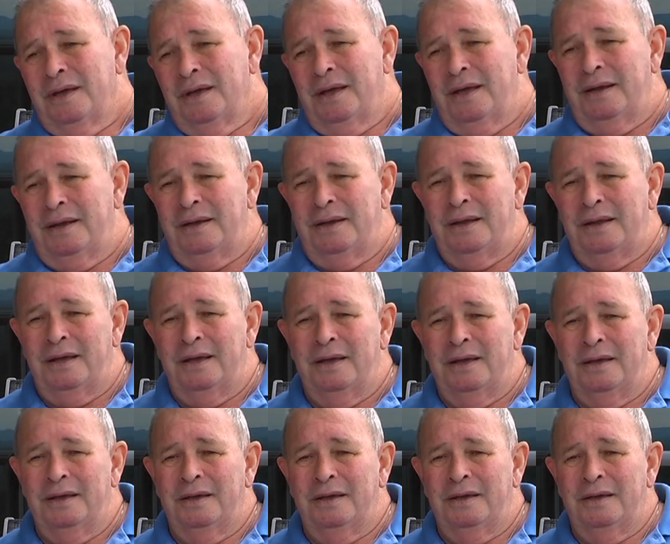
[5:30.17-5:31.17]
And
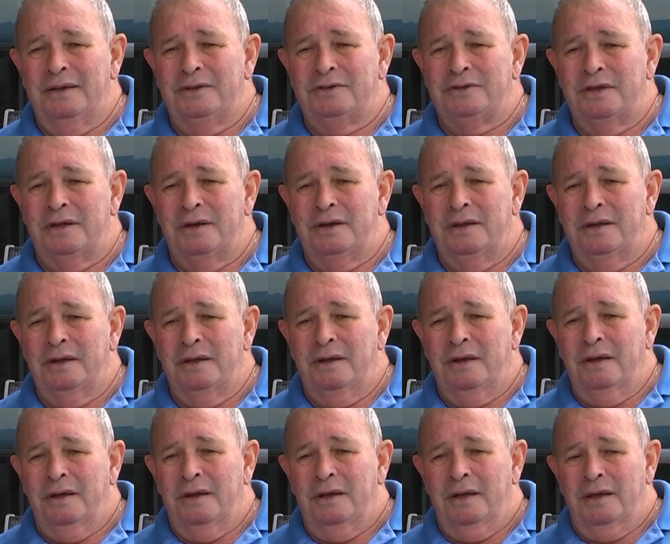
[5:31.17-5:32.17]
he said,
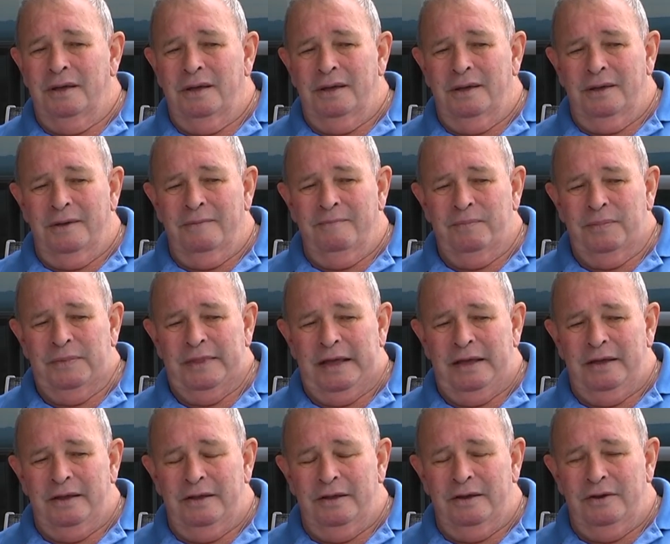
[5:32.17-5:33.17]

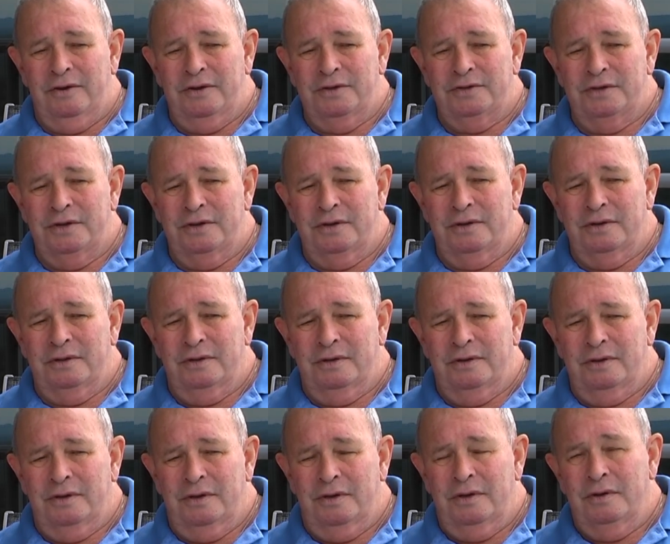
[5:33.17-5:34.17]
and I said,
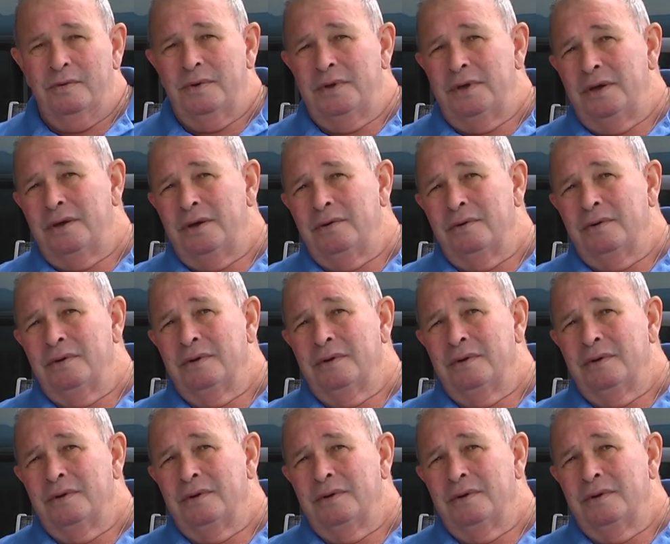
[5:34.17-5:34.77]
who are you?